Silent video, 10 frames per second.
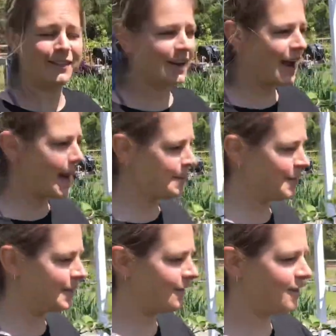very
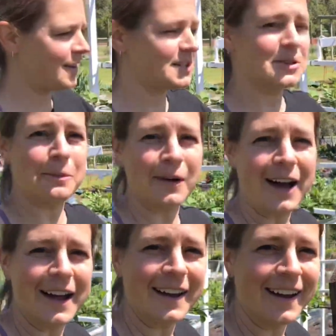happy with the finished
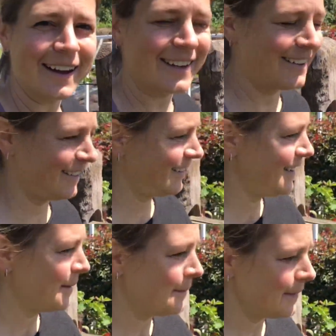product.
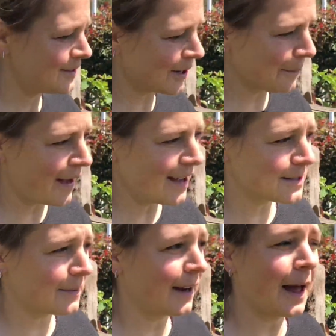Took my
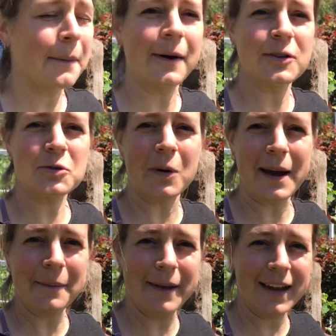husband and I about
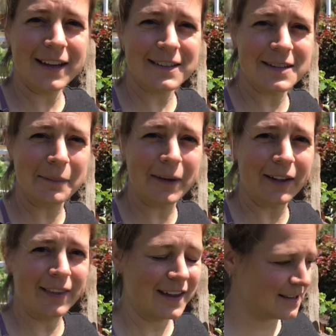20 minutes to
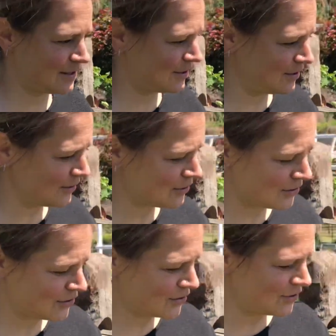build this
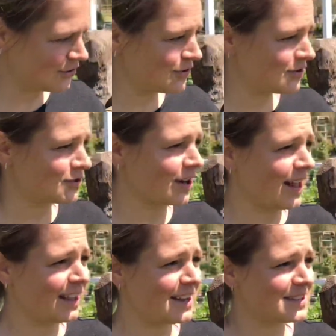
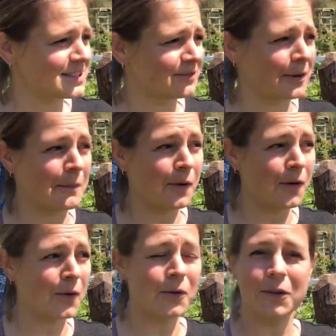trellis from
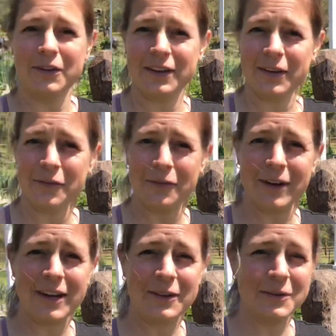old
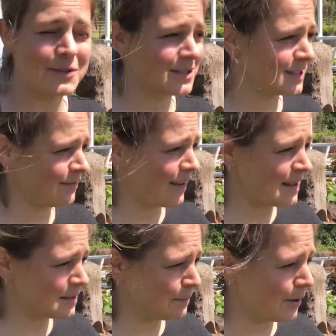reused
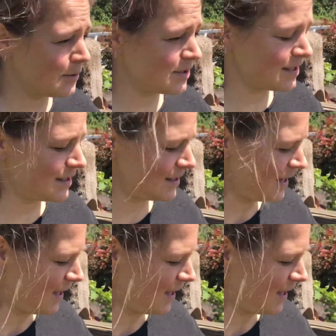fence posts.